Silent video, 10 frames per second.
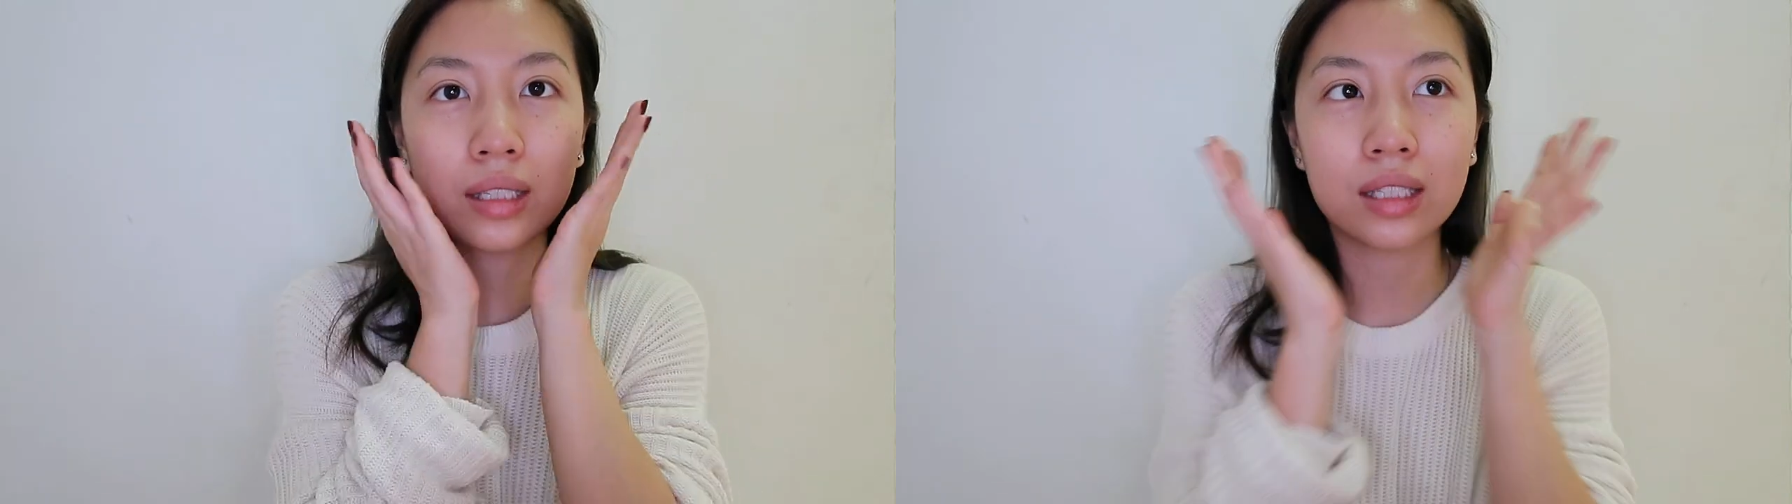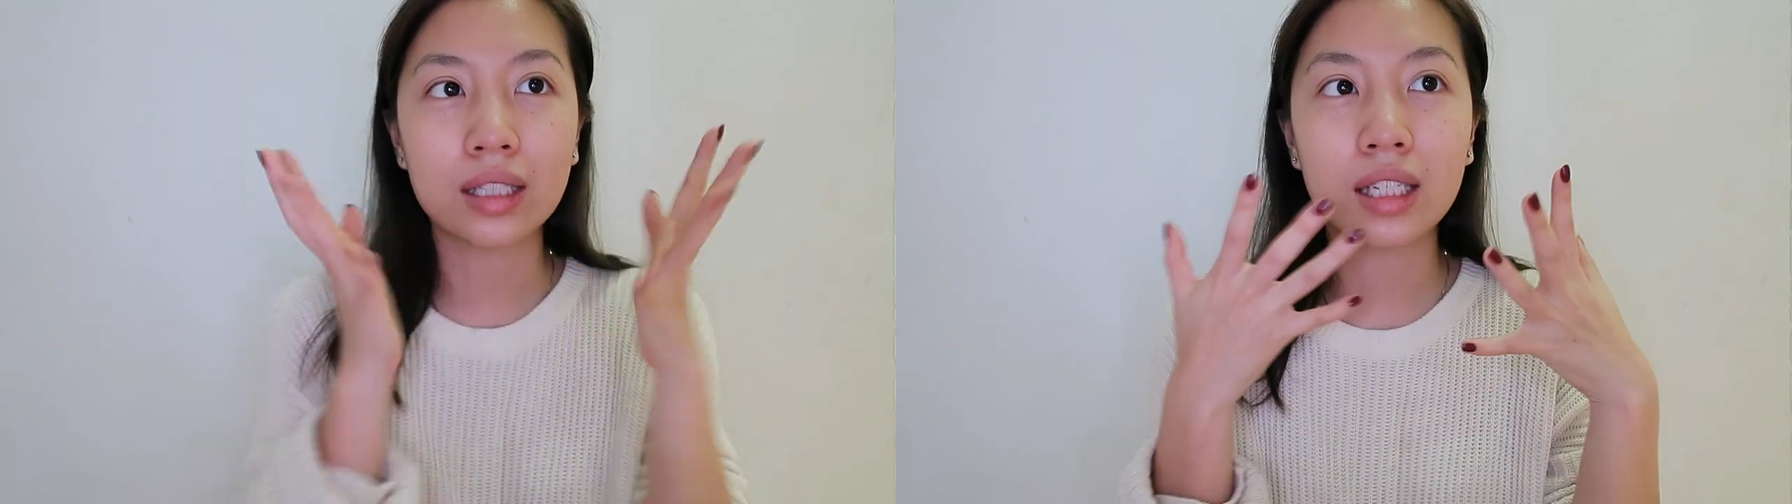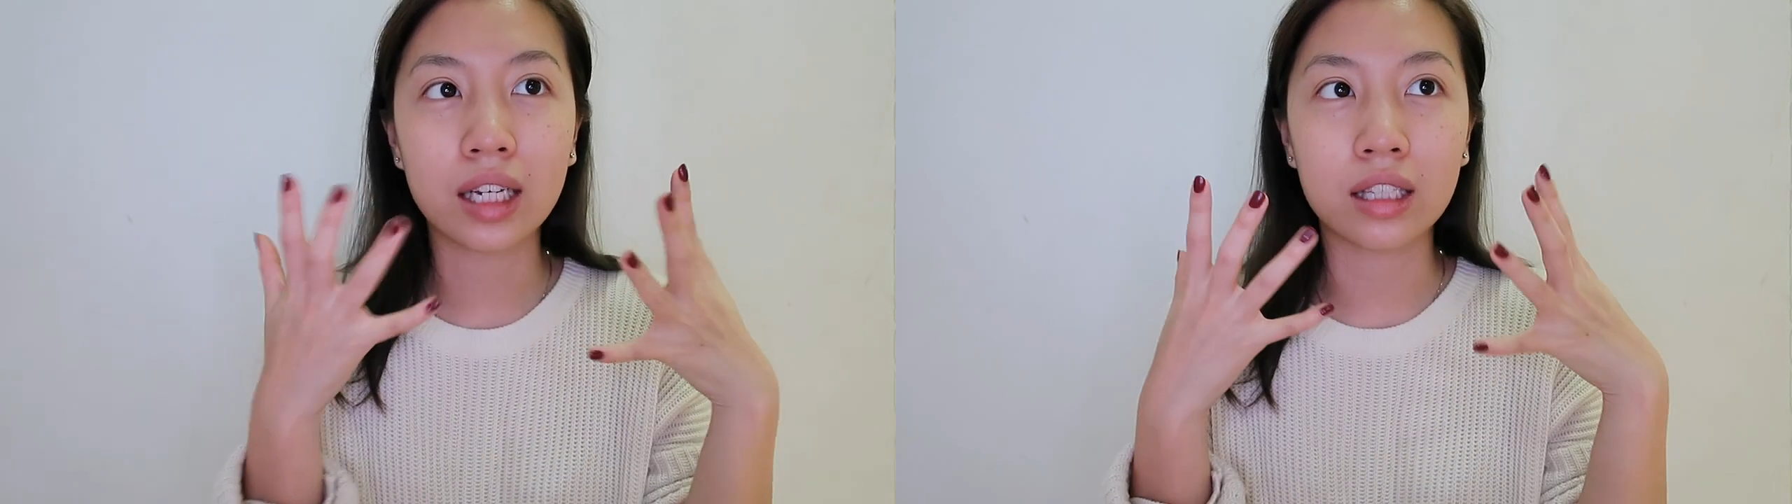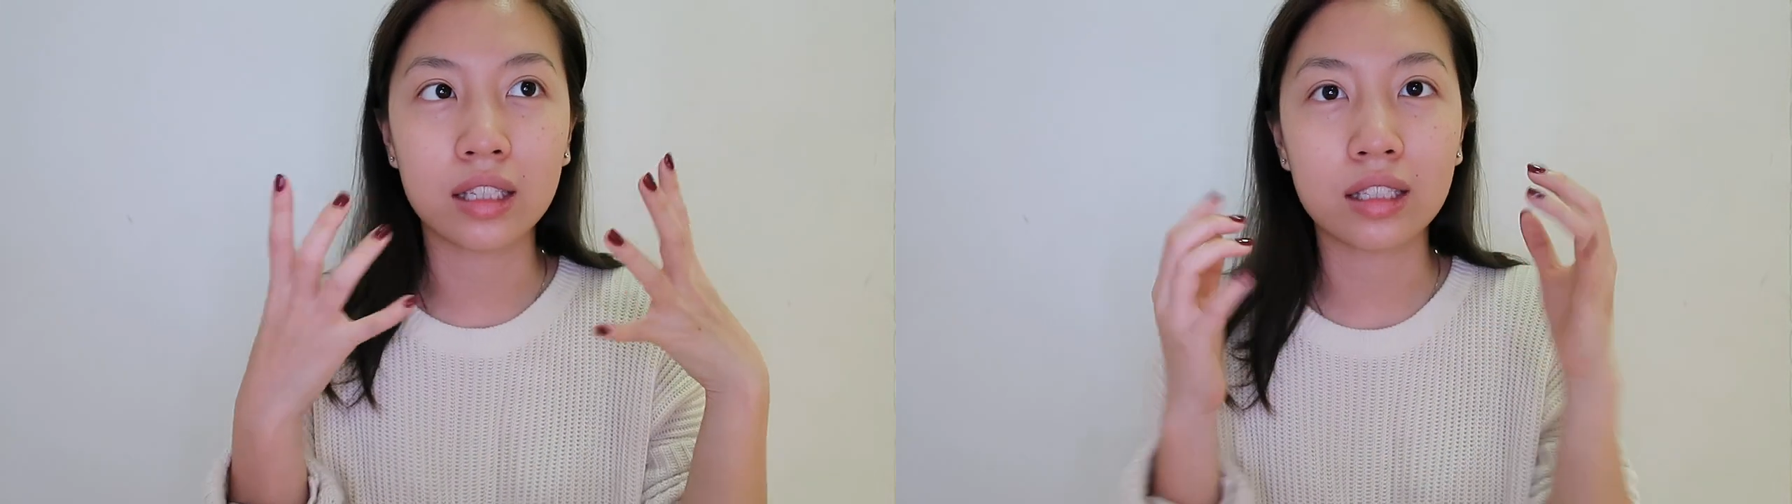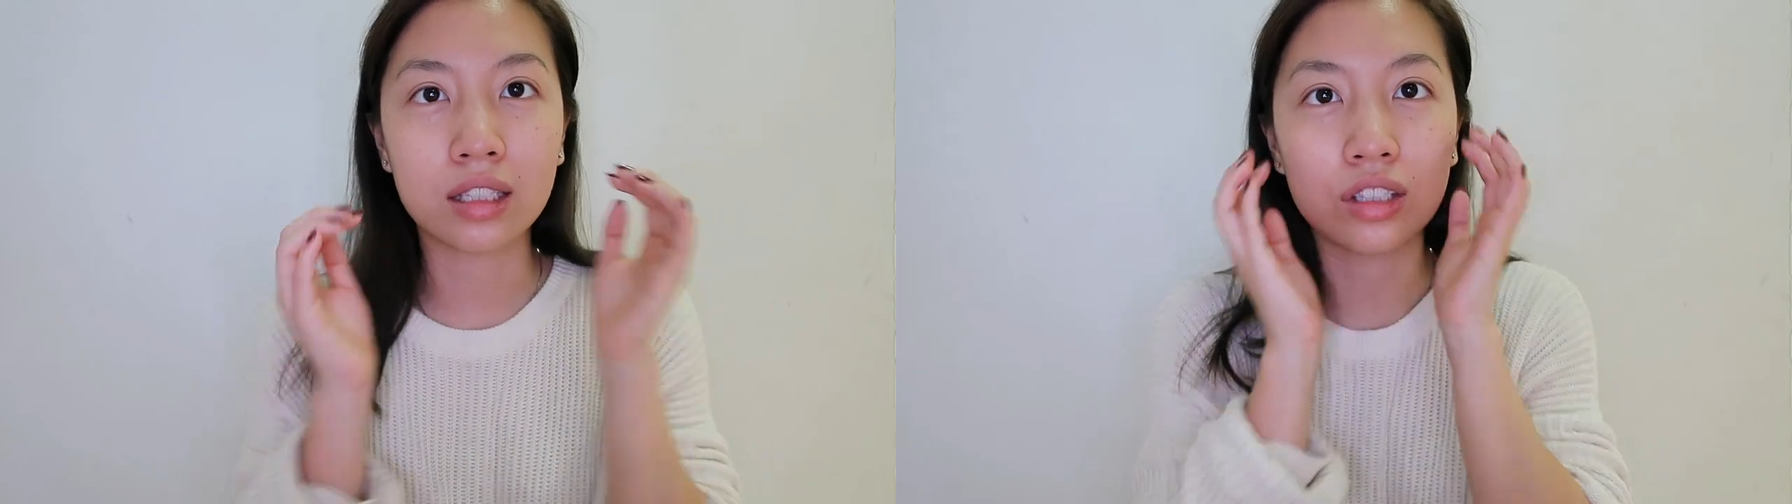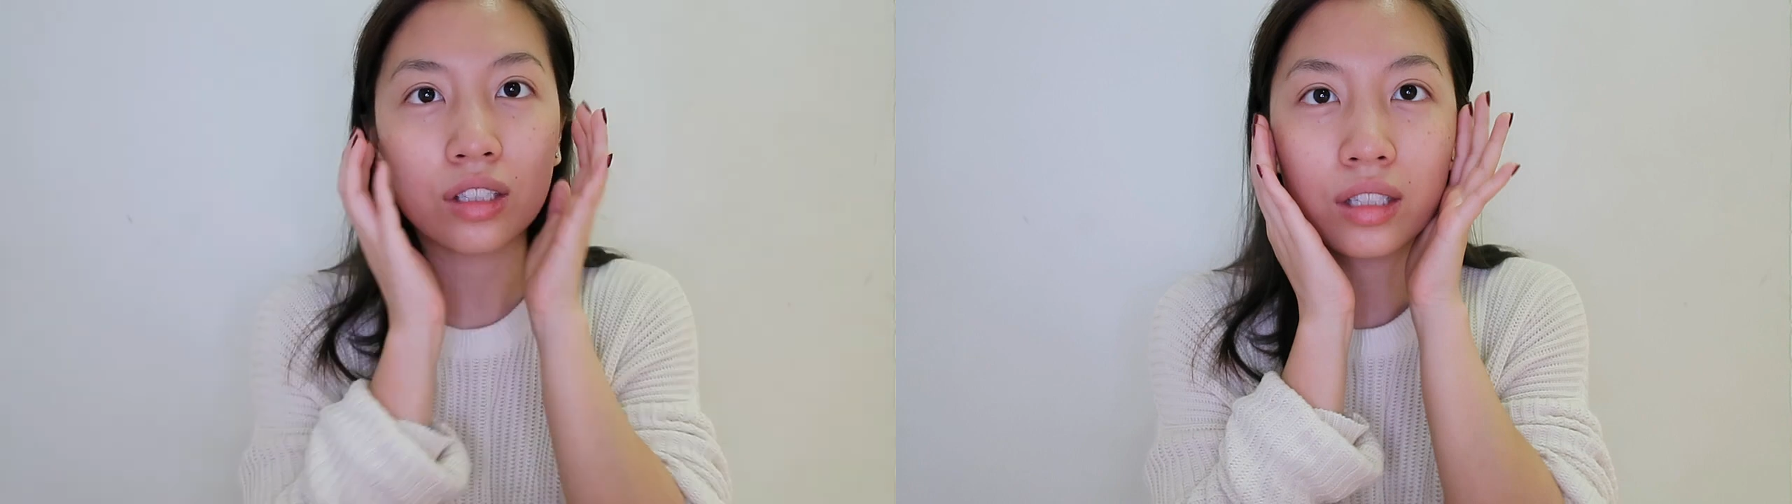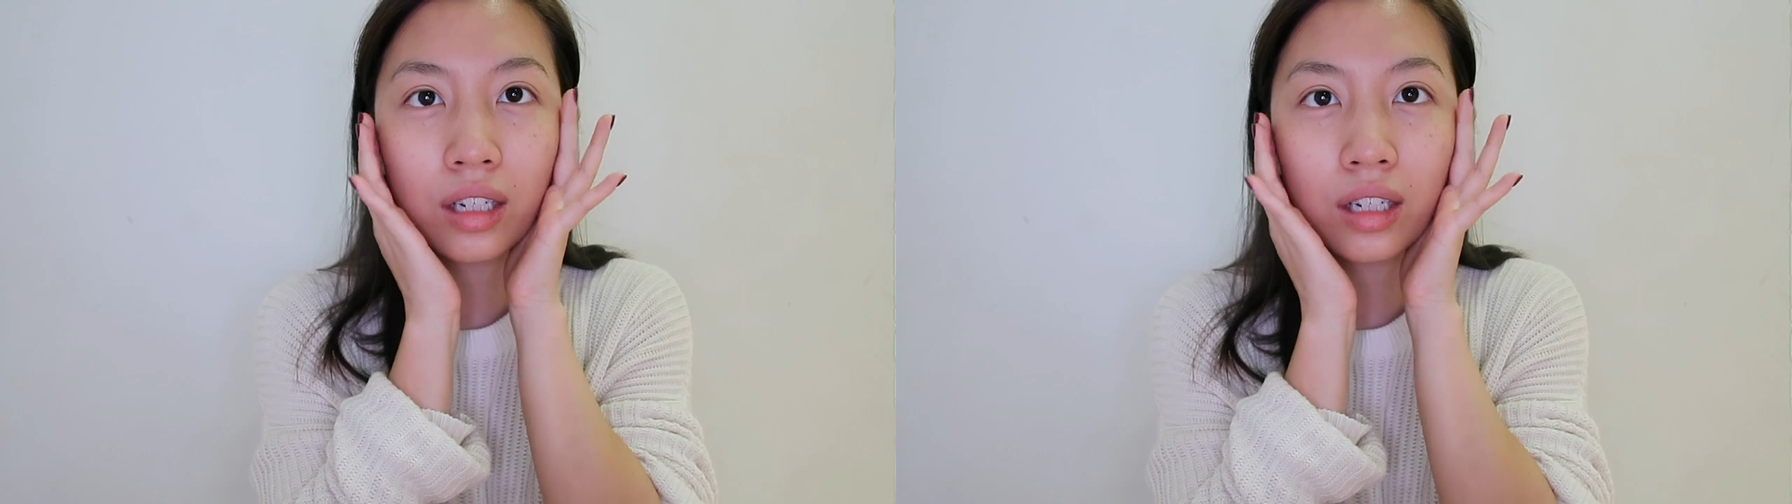my skin is just